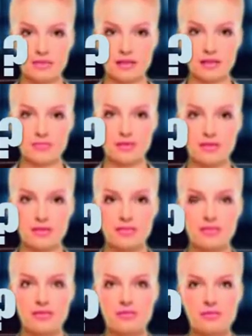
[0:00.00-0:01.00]
overtime
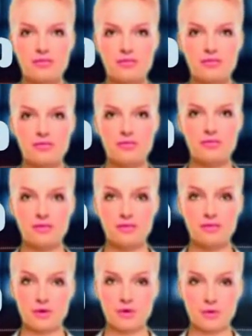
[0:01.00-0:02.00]
rates?
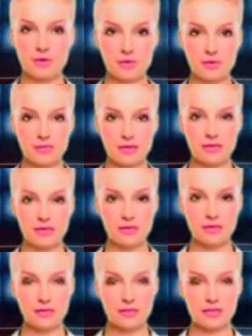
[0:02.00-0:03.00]
The rate on a normal
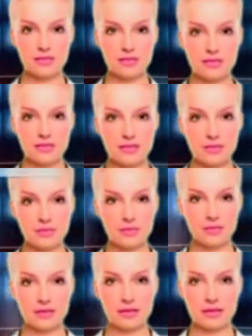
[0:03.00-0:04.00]
day's work is
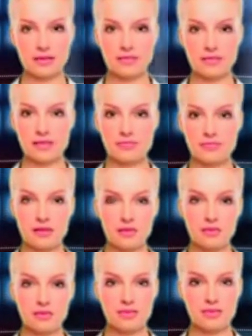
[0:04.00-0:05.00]
1.5 times
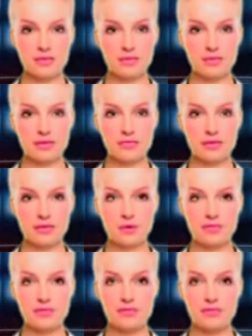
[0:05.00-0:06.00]
the hourly rate of
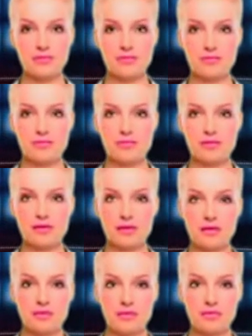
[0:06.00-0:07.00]
pay.
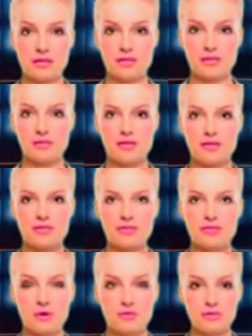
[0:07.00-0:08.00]
On a rest day's
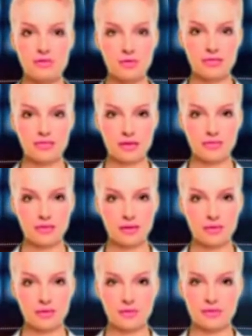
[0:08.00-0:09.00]
work are 2
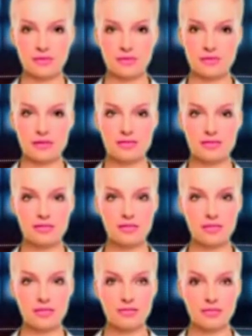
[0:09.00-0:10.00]
times the hourly rates
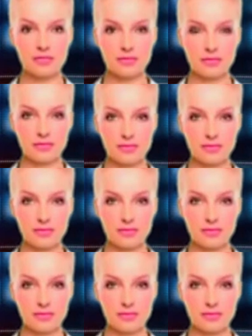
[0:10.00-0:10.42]
of pay.